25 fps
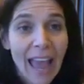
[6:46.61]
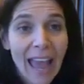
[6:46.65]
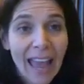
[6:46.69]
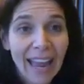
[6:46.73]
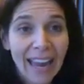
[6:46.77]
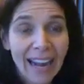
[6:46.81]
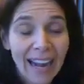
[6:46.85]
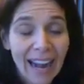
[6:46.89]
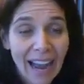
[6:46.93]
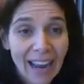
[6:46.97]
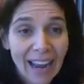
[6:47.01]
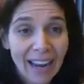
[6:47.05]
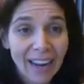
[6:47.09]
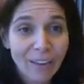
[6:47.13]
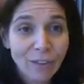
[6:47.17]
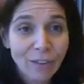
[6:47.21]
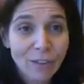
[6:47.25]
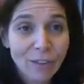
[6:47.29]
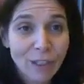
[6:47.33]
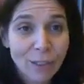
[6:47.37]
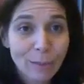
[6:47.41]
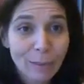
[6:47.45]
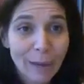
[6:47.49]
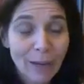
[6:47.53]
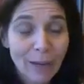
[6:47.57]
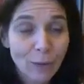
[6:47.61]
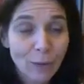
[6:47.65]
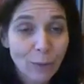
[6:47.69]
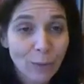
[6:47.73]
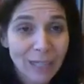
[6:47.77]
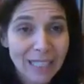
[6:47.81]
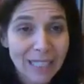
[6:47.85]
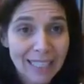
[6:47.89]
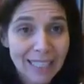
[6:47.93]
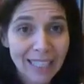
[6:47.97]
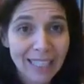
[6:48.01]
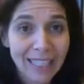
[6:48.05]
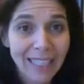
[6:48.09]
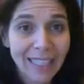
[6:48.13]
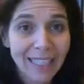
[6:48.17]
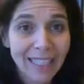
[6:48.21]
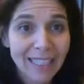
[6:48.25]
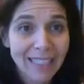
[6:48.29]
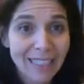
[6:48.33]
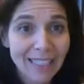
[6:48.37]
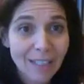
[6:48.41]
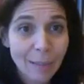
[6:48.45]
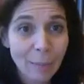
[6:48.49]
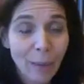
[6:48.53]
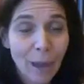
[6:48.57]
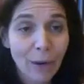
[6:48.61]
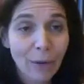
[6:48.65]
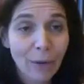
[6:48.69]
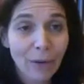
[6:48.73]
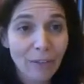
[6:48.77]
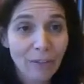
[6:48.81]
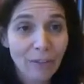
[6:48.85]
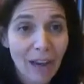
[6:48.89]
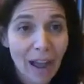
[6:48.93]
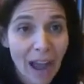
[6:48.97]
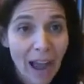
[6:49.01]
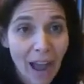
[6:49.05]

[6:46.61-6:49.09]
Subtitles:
and I have spent ridiculous amount of